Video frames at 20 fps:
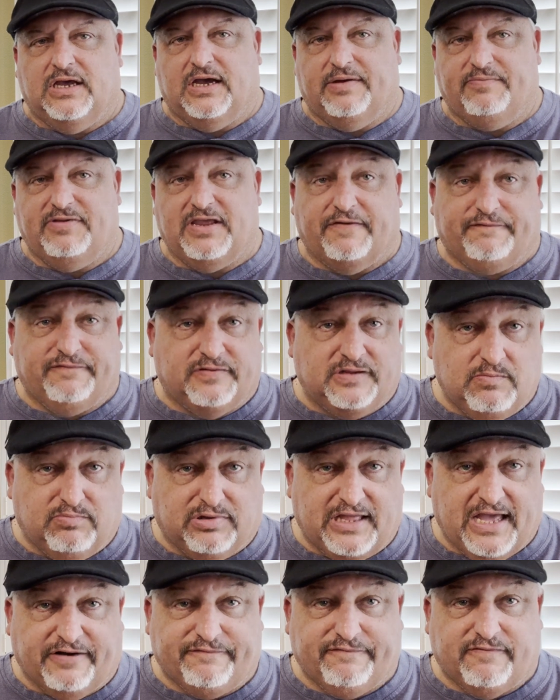Definitely
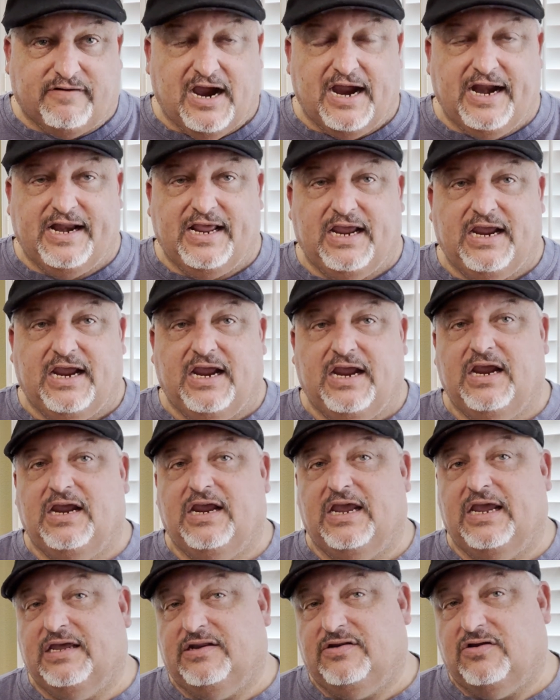Black
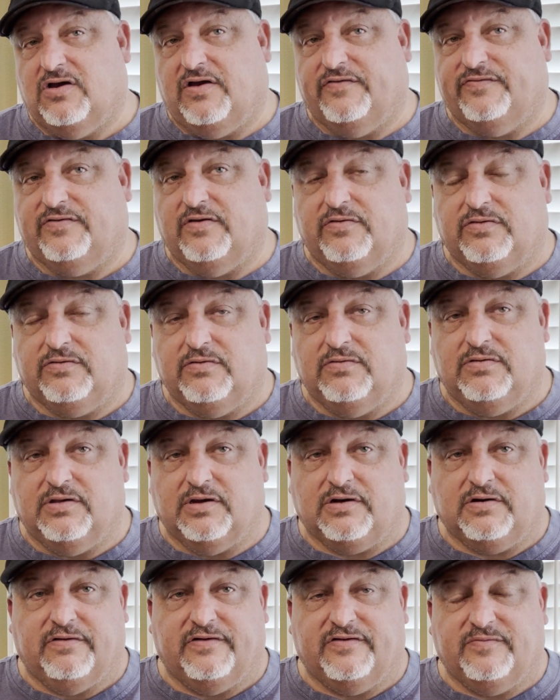Friday and also through
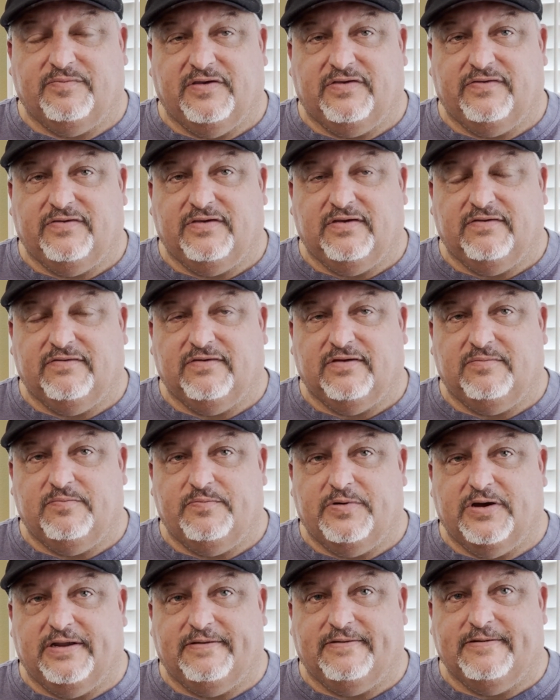the Christmas season,
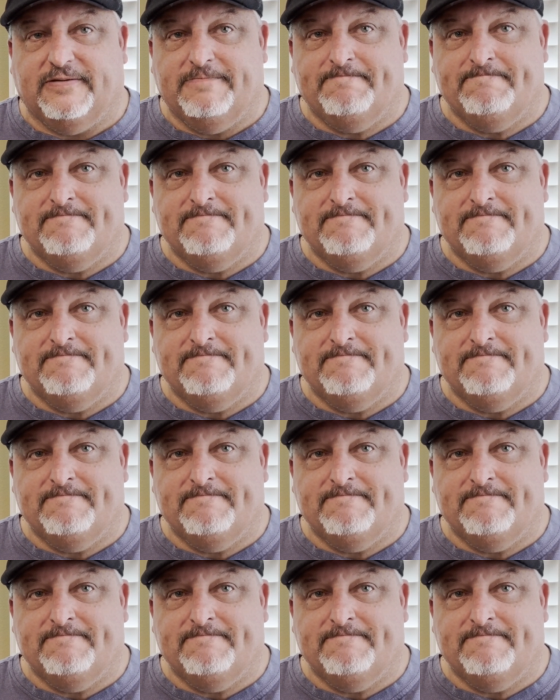but